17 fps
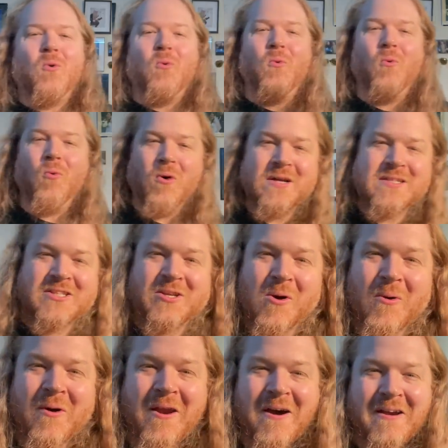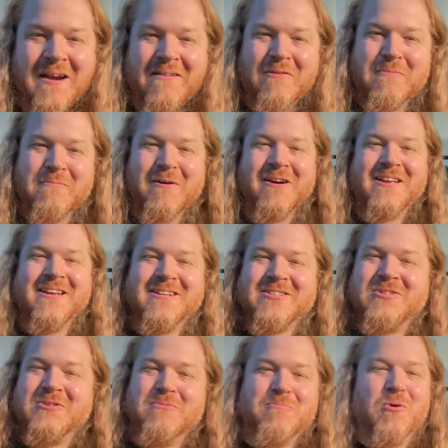What's going on, everybody?
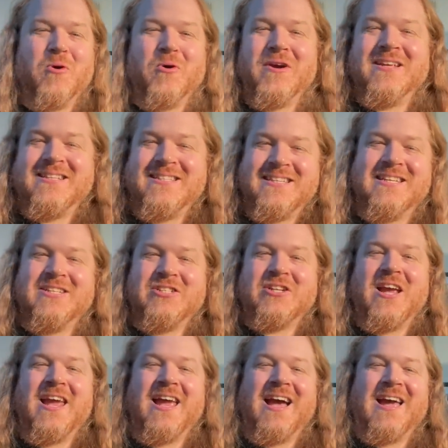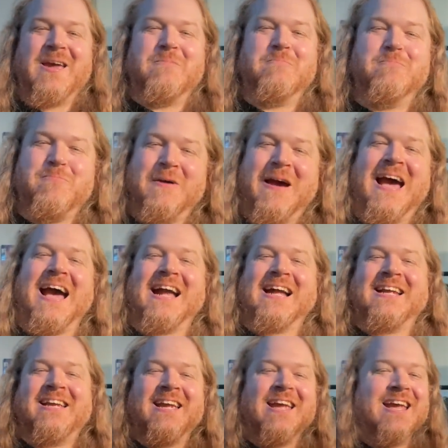It's your boy DJ. I am
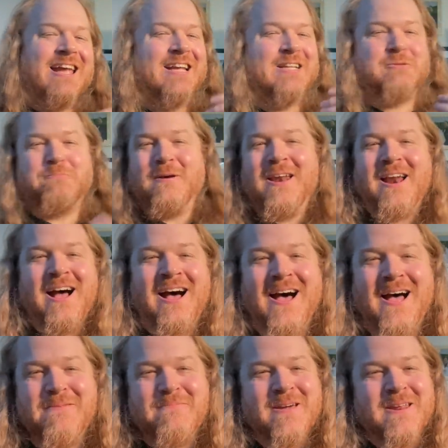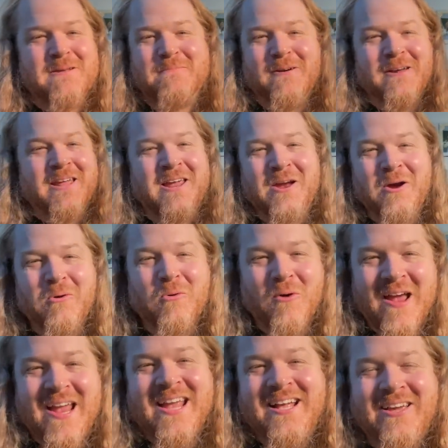back. It's been a hot minute, but here
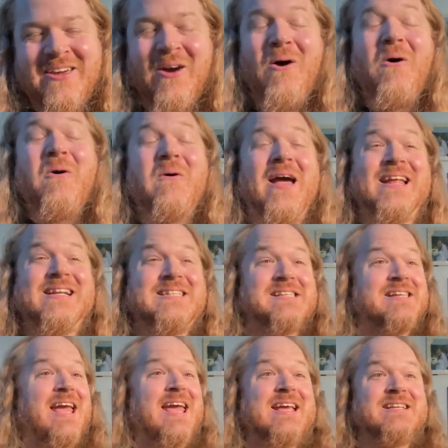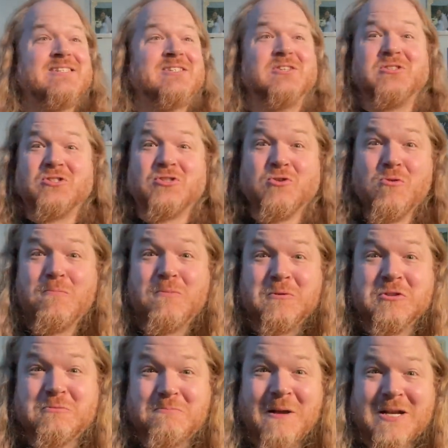we go, and today is a
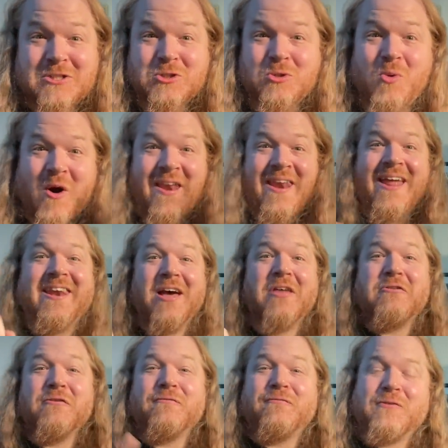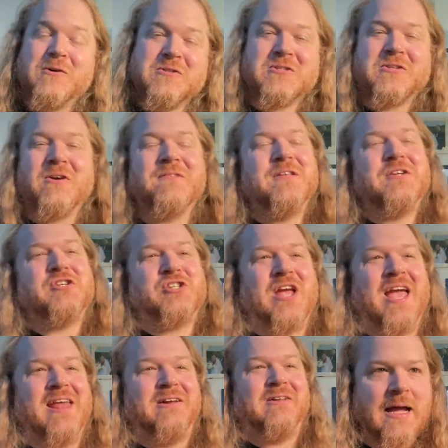super special one, another first on the
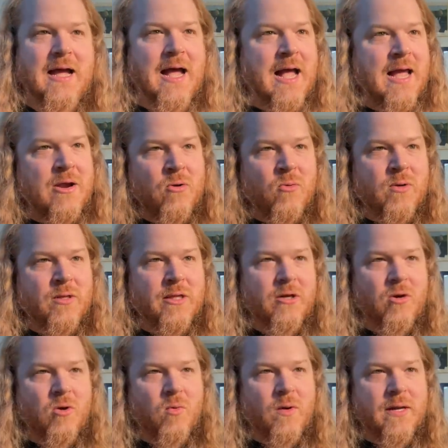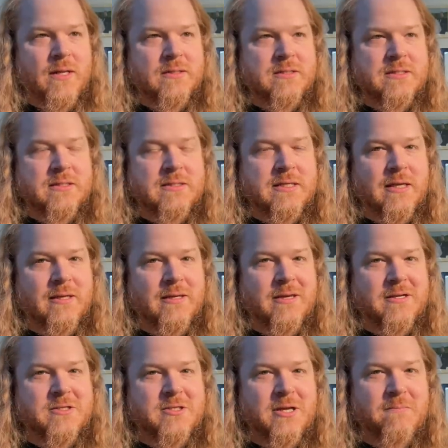channel. I don't really know what else to tell you
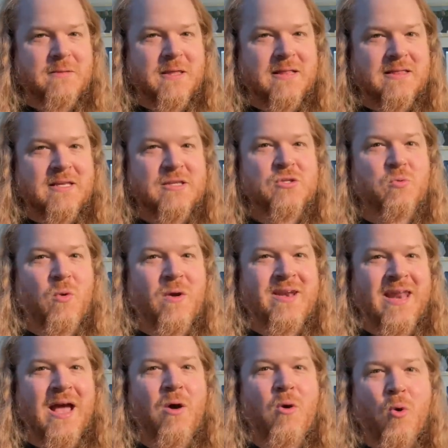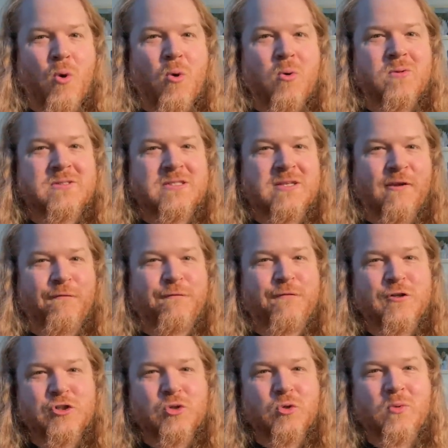except that this one now holds the
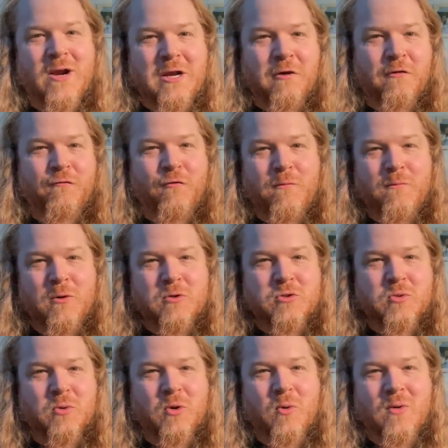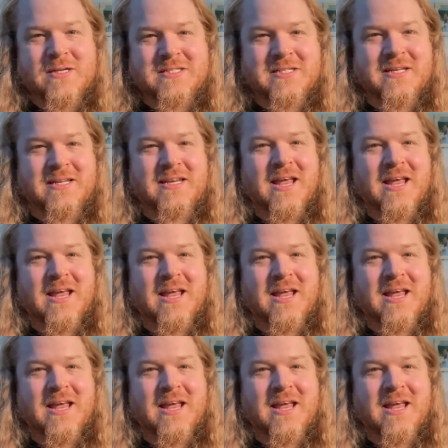official record for most requested